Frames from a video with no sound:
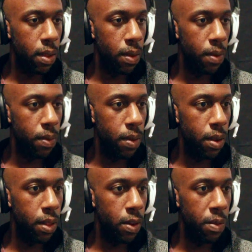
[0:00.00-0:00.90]
Oh,
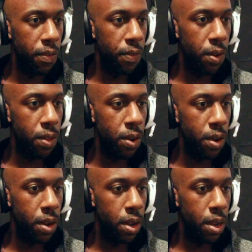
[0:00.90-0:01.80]
a little bit
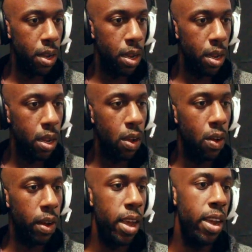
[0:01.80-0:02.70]
further.
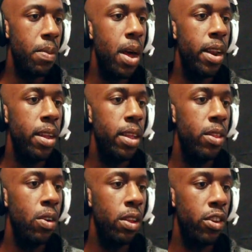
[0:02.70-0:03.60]
Oh, okay, come on.
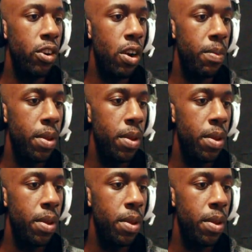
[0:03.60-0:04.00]
Third looks a charm.